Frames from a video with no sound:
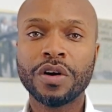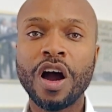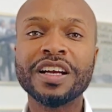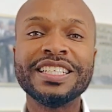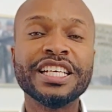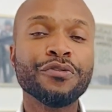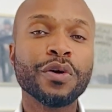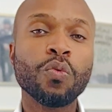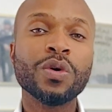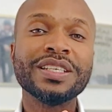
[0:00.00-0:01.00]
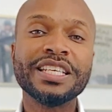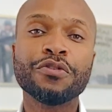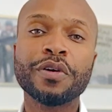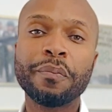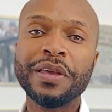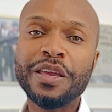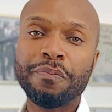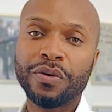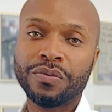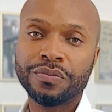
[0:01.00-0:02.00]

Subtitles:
are different with different people.